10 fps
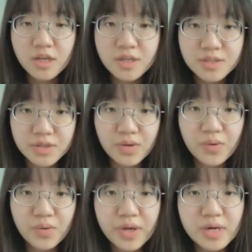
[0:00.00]

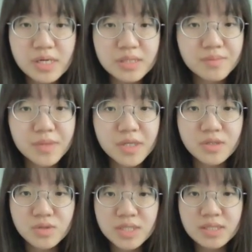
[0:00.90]
So here are some
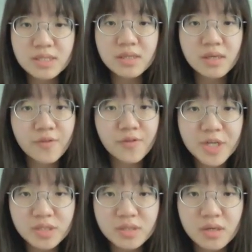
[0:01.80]
interesting
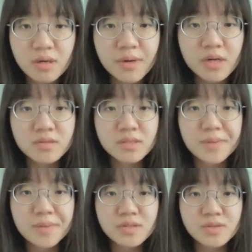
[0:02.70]
information about the
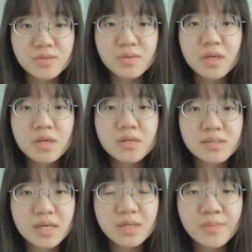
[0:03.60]
battle
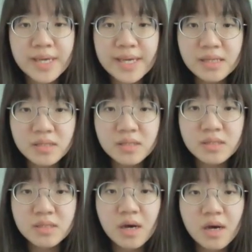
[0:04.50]
that we
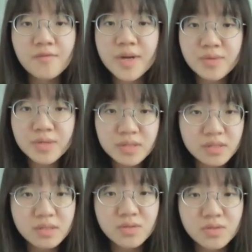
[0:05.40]
gathered on
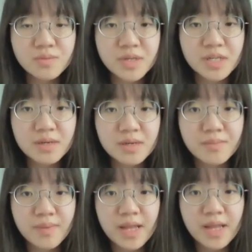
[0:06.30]
various social media
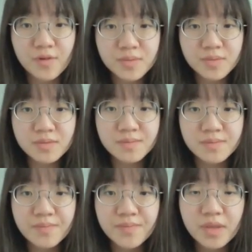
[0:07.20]
platforms.
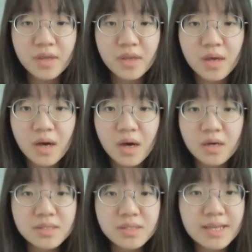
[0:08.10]

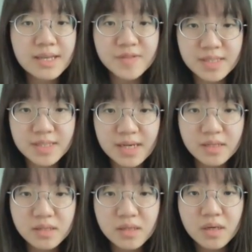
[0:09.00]
On the left
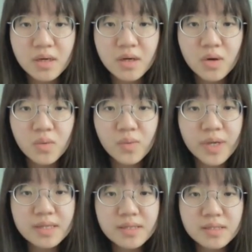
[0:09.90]
side,
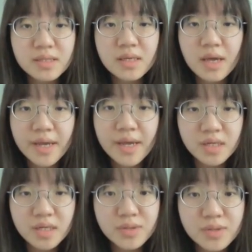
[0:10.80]
we can see
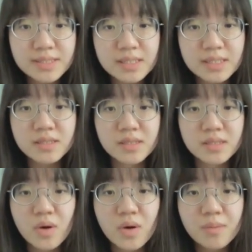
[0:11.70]
historian Dean
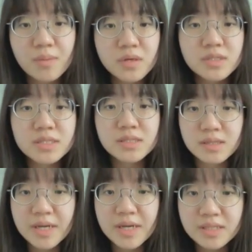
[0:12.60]
Snow uploaded
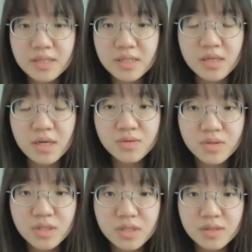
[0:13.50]
the message on
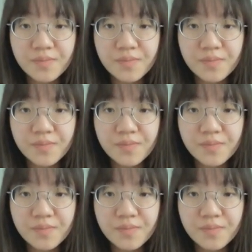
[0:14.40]
Twitter.